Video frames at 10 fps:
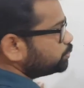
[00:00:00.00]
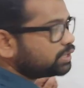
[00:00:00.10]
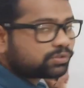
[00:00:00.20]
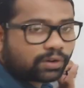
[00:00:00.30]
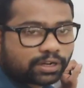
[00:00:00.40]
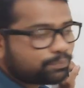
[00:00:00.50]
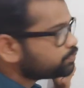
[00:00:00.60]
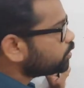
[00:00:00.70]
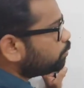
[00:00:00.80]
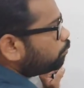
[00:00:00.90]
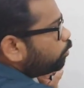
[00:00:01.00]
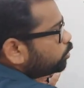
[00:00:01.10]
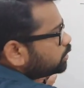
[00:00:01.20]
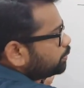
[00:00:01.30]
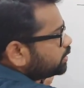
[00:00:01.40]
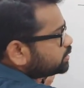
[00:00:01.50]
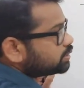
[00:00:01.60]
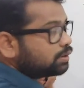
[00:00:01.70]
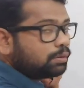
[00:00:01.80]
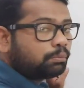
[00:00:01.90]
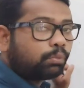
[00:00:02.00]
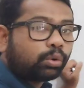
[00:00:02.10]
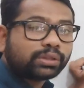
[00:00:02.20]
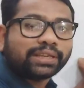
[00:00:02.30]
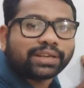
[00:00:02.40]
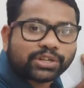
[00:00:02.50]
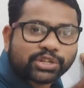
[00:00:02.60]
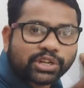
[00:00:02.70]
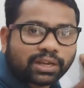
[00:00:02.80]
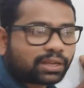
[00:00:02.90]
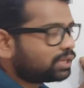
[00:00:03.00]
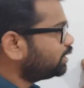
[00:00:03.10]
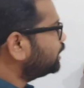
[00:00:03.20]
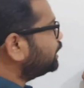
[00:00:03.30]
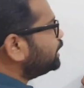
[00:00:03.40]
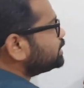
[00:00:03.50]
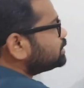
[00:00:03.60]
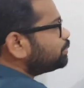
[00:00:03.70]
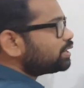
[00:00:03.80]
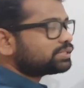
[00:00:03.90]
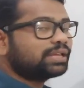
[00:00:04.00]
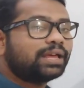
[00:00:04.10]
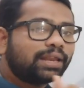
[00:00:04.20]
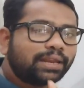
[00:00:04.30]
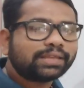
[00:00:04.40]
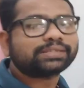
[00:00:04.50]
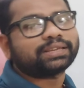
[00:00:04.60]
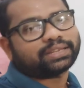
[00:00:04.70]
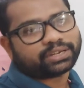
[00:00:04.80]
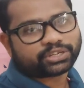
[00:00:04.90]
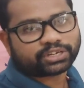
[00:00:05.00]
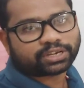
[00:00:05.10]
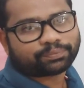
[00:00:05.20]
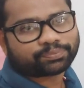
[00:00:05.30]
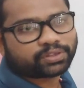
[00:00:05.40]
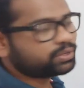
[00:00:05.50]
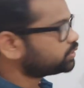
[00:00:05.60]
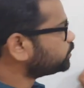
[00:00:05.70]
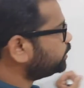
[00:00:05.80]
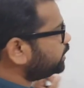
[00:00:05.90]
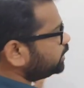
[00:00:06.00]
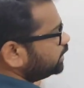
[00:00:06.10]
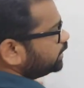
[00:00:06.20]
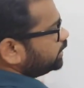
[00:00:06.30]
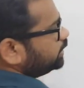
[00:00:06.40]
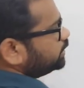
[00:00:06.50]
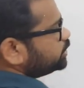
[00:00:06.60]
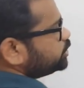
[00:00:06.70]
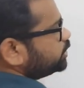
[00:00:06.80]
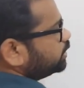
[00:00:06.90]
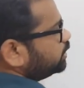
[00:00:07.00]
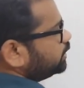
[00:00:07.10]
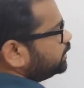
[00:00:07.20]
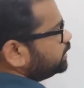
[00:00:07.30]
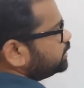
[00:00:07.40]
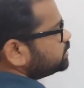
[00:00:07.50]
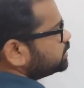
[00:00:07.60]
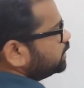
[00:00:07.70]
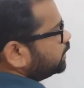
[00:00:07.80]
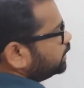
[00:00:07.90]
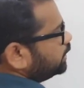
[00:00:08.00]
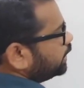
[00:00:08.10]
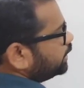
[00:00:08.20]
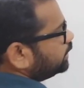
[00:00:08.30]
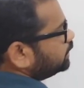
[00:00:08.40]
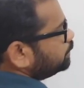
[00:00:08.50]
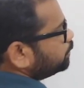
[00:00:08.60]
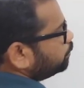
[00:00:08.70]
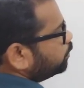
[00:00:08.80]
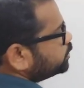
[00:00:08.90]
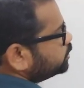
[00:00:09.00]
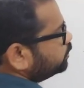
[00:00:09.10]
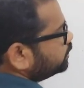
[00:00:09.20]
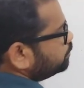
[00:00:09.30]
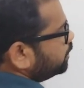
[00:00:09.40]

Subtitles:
which means what? More the mass, more the inertia. Less the mass, less the inertia. So here inertia is directly proportional to the